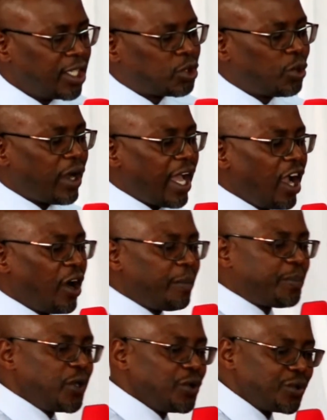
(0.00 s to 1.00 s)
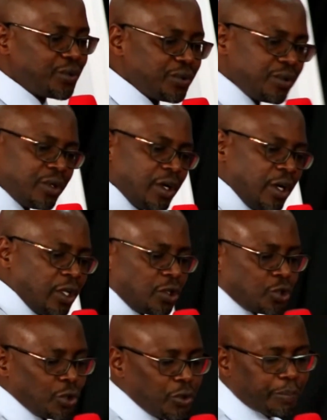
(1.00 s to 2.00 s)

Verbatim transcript: to help you to